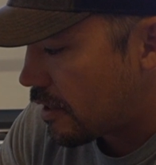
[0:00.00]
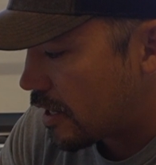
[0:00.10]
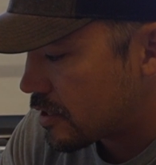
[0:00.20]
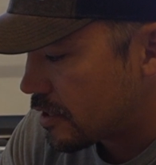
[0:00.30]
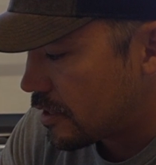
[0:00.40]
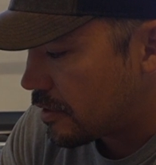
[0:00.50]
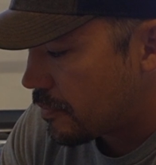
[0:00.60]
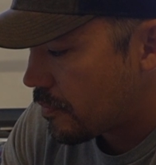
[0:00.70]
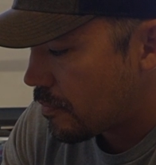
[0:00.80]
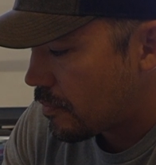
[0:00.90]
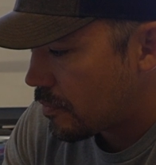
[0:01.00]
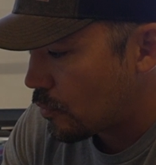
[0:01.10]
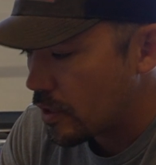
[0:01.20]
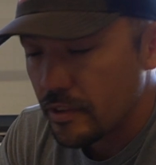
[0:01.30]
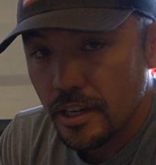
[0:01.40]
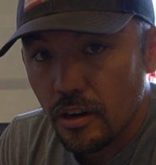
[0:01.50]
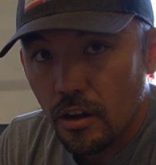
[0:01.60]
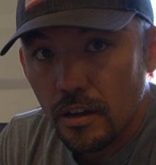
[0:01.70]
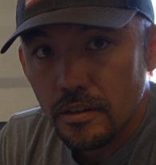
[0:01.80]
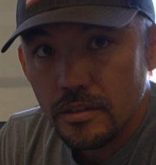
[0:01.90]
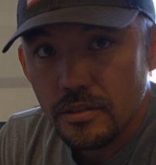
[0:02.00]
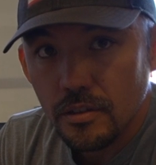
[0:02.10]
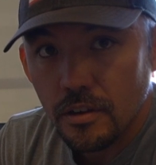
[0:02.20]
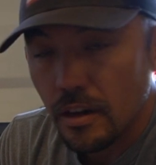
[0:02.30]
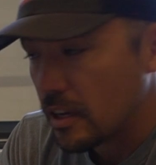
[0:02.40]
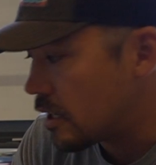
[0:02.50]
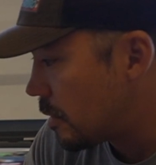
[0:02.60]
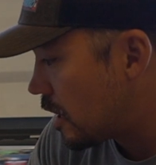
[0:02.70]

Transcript: actually riveted on, so they're not going to be